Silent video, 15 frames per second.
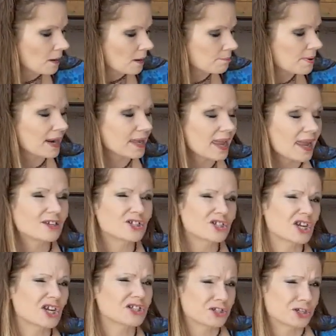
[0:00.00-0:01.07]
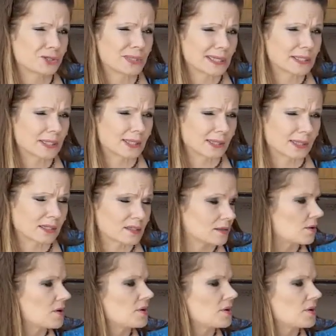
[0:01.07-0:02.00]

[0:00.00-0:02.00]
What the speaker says: but I can't just do distillates.